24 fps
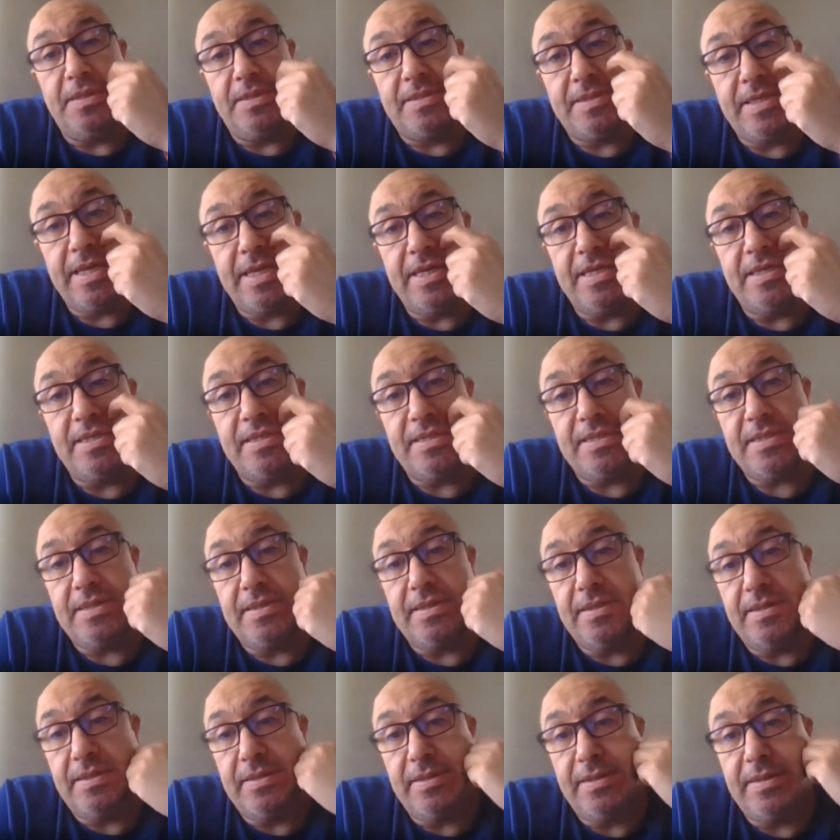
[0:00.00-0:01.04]
sales,
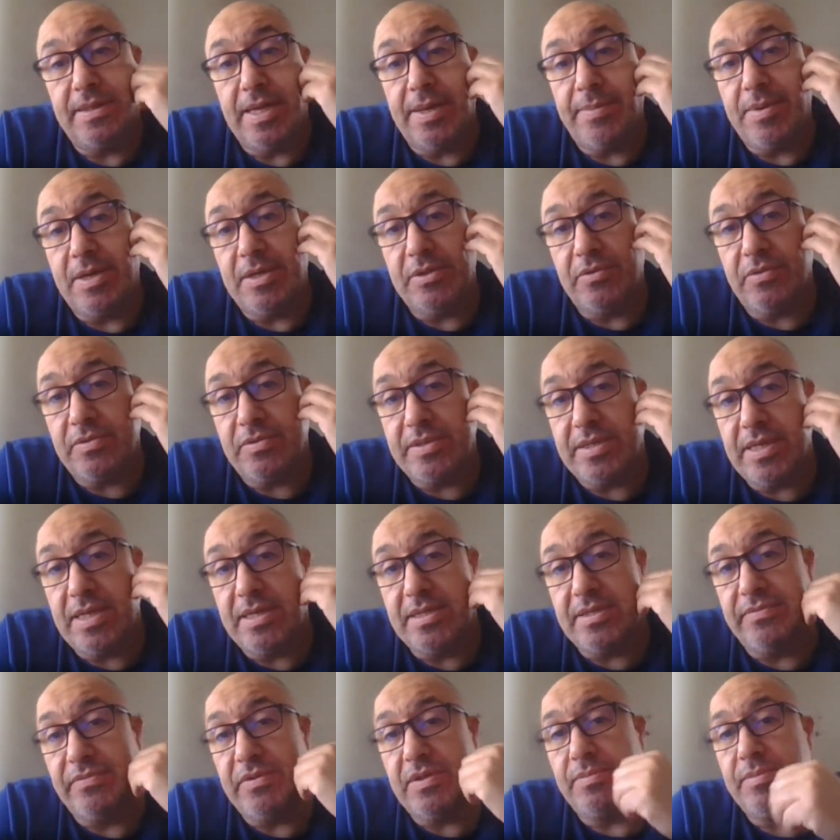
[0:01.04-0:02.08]
the amount of
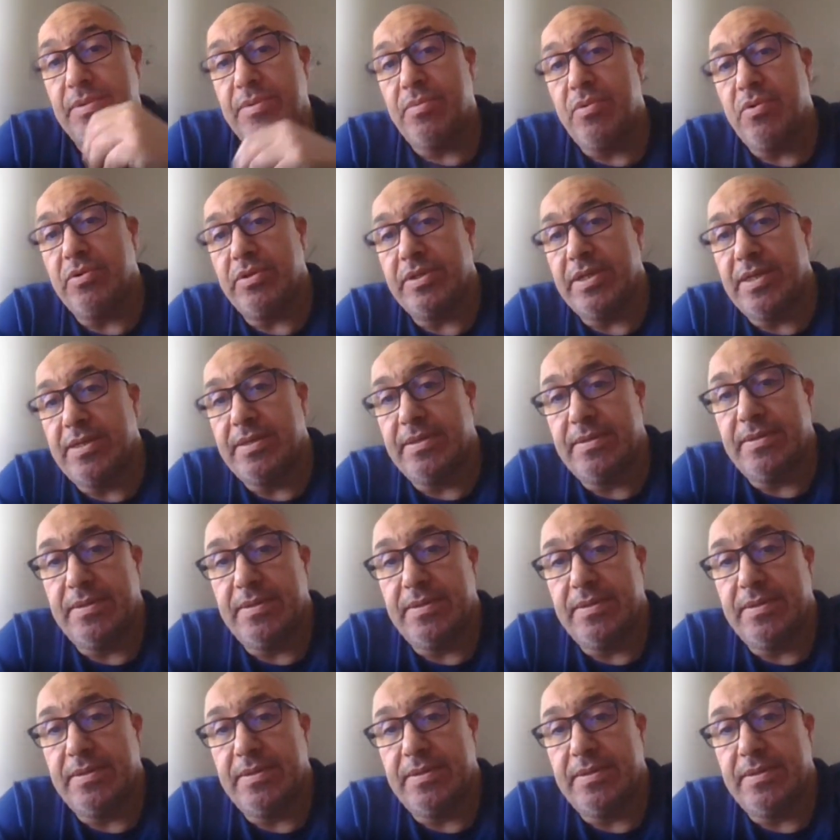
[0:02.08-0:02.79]
sales will be more than